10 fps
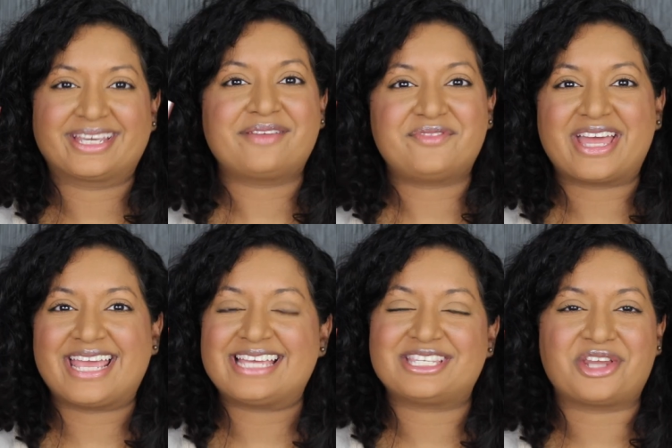
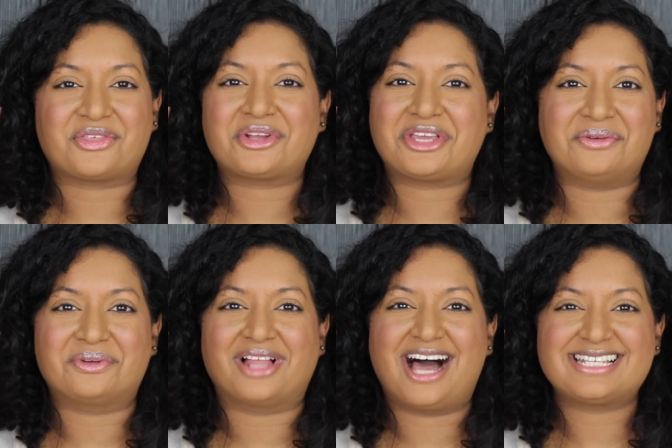Confetti is another
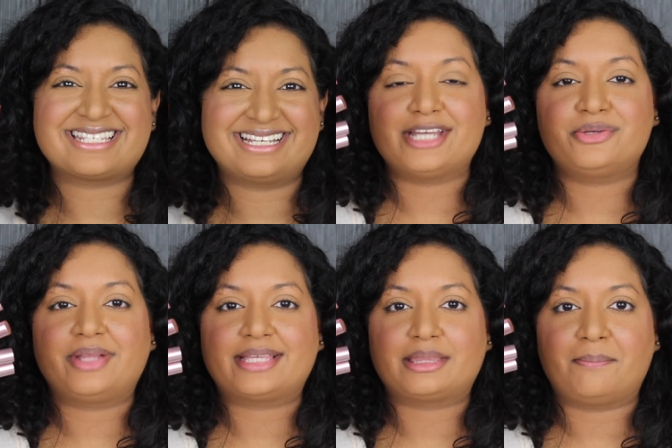cute gloss. I
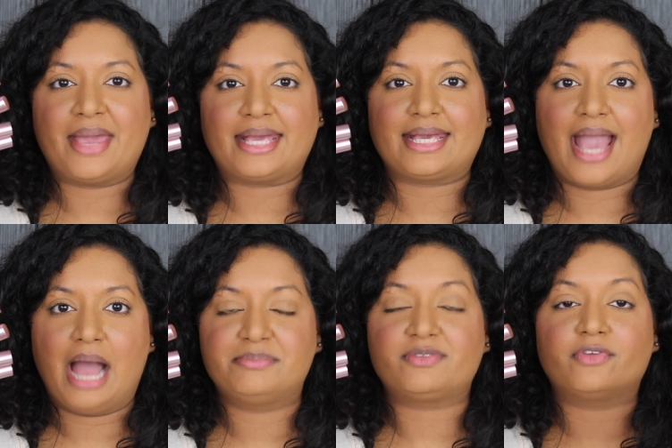do like the pink
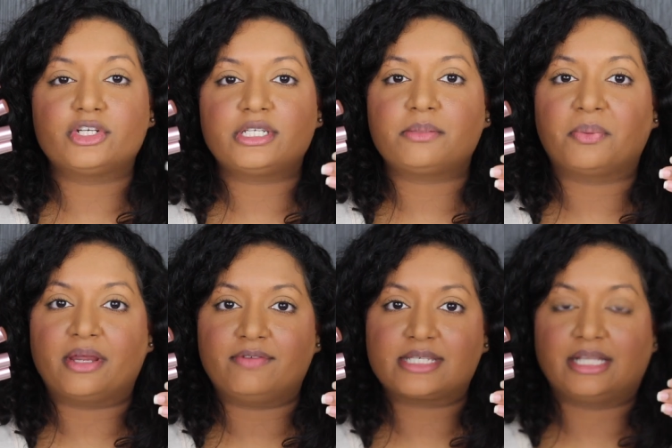caps versus the
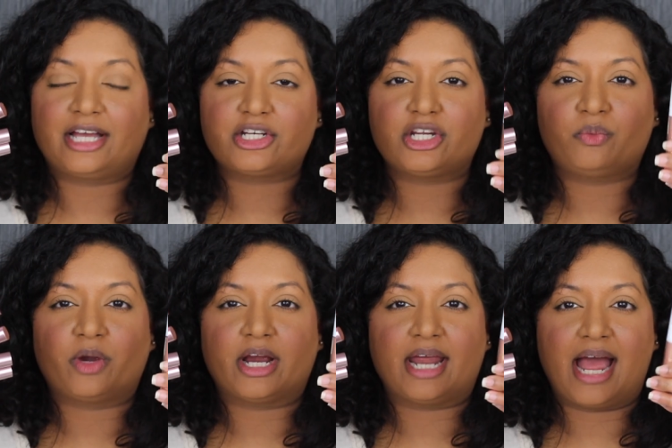previous collection
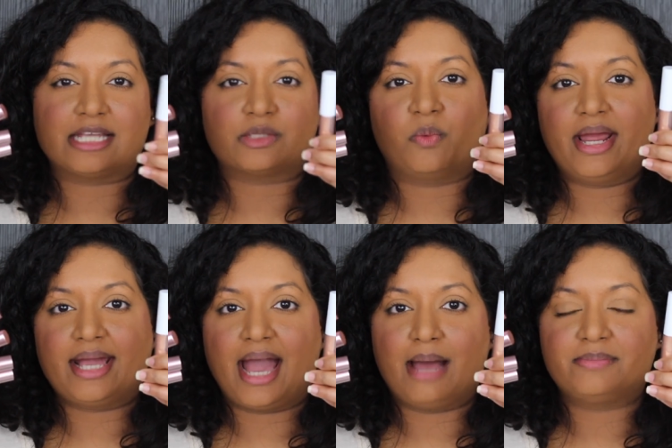where it has the
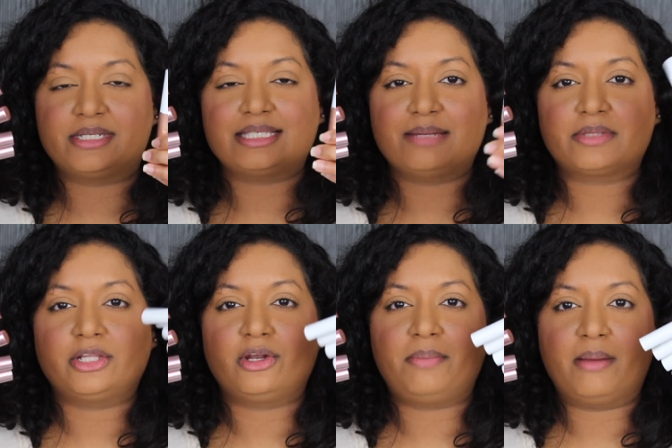white caps. It seems a
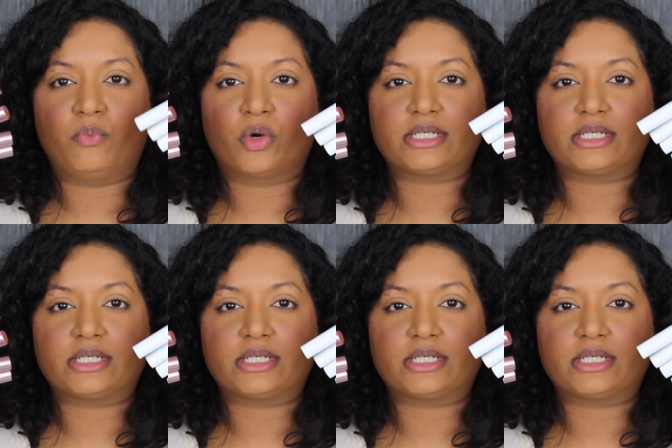little bit more